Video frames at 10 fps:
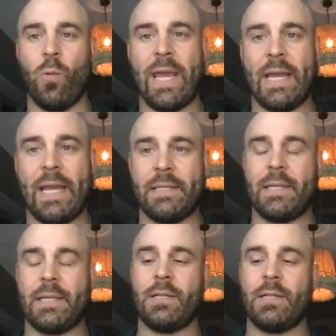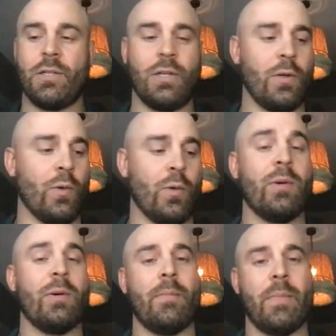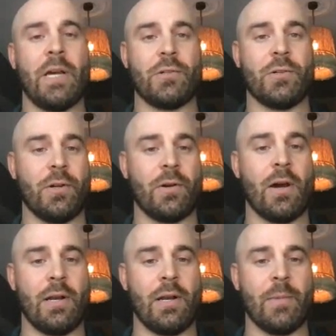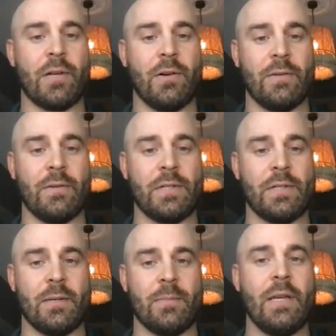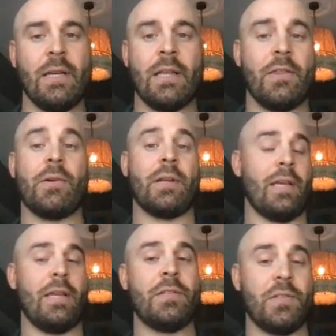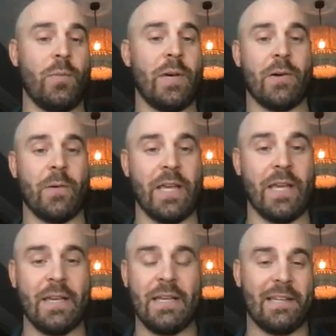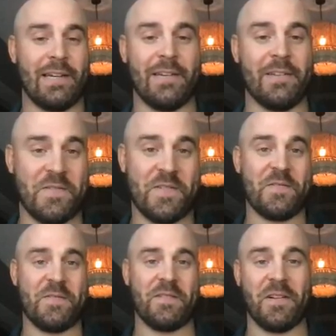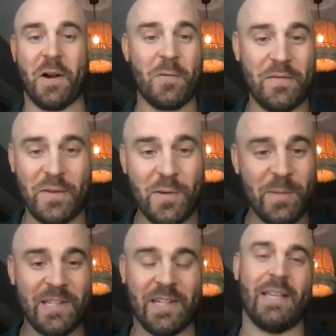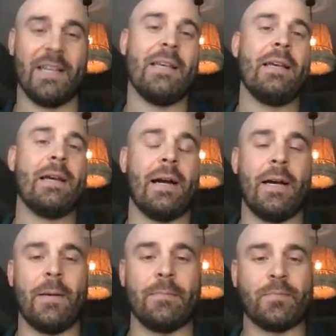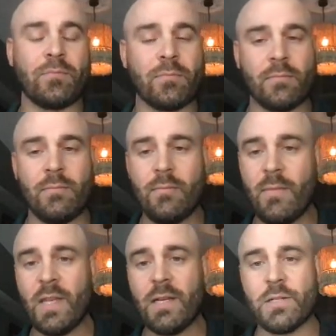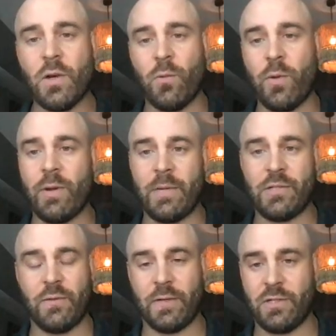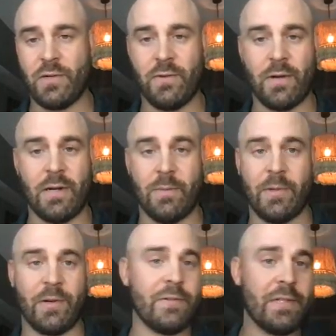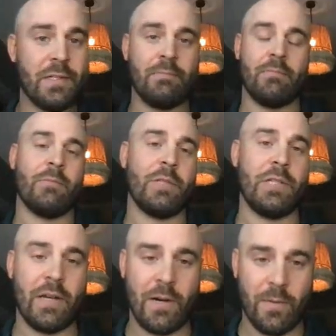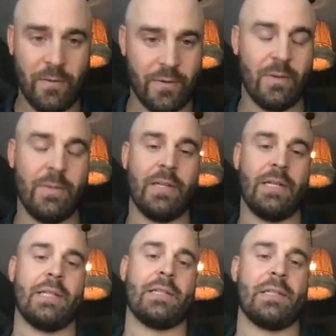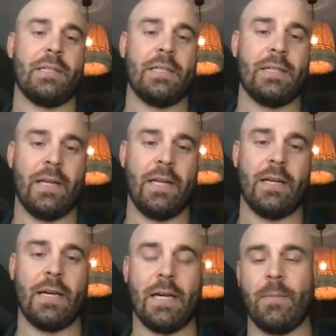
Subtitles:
ways to measure your autonomic nervous system, there is no better way than heart rate variability. So we want to measure function of your autonomic nervous system. We take a heart rate variability test, right?